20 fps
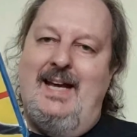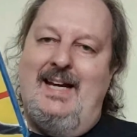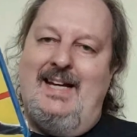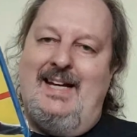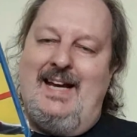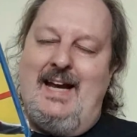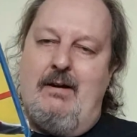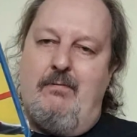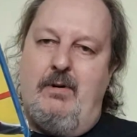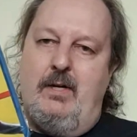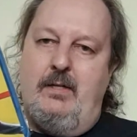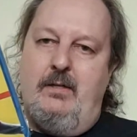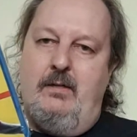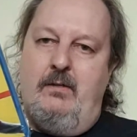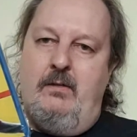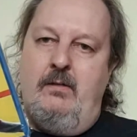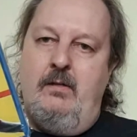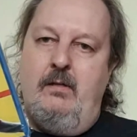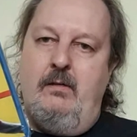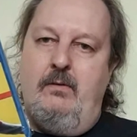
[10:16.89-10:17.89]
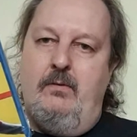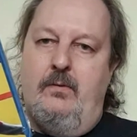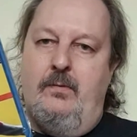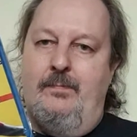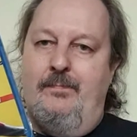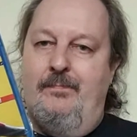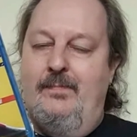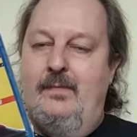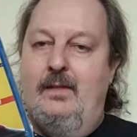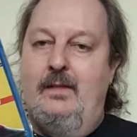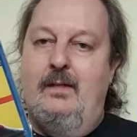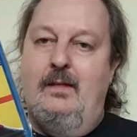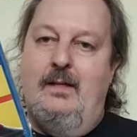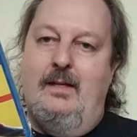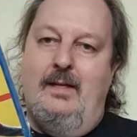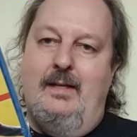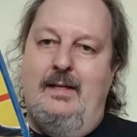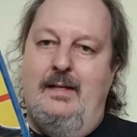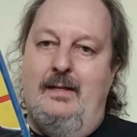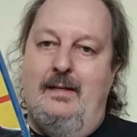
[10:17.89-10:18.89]
Cant Run 2.
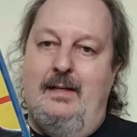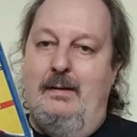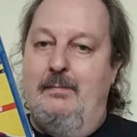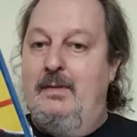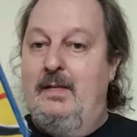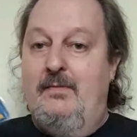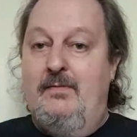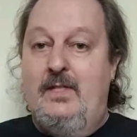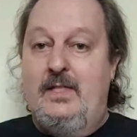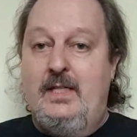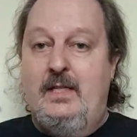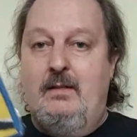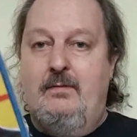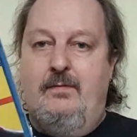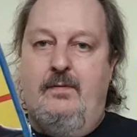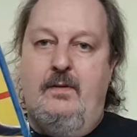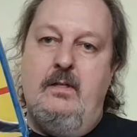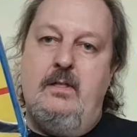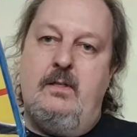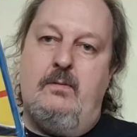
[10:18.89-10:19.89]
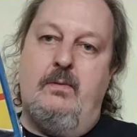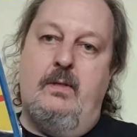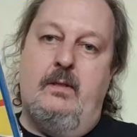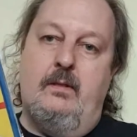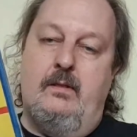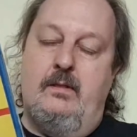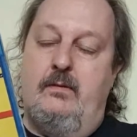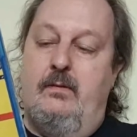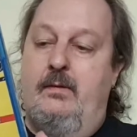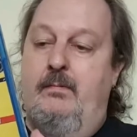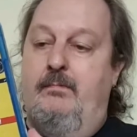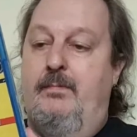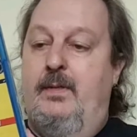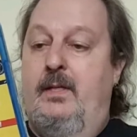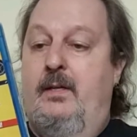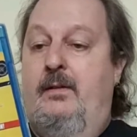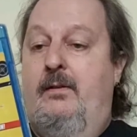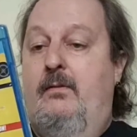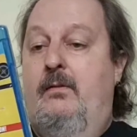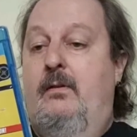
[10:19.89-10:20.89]
Yeah, I haven't even seen the first one,
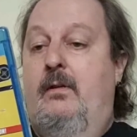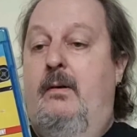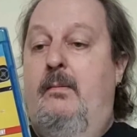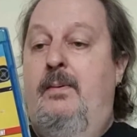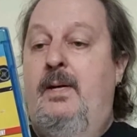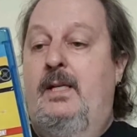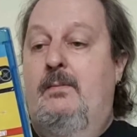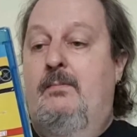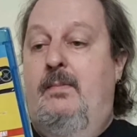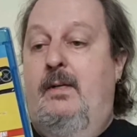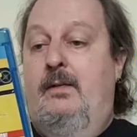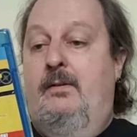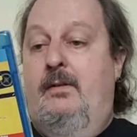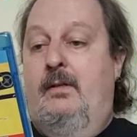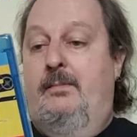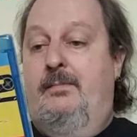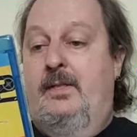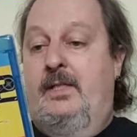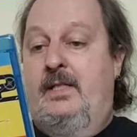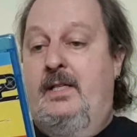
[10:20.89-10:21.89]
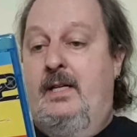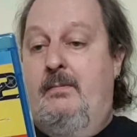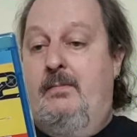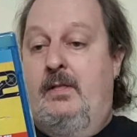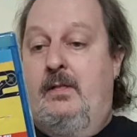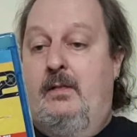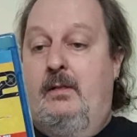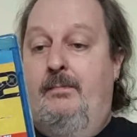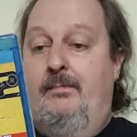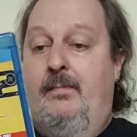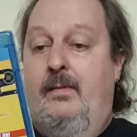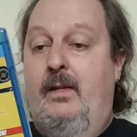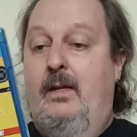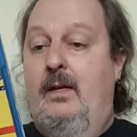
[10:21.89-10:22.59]
but I thought pick them both up at the same time.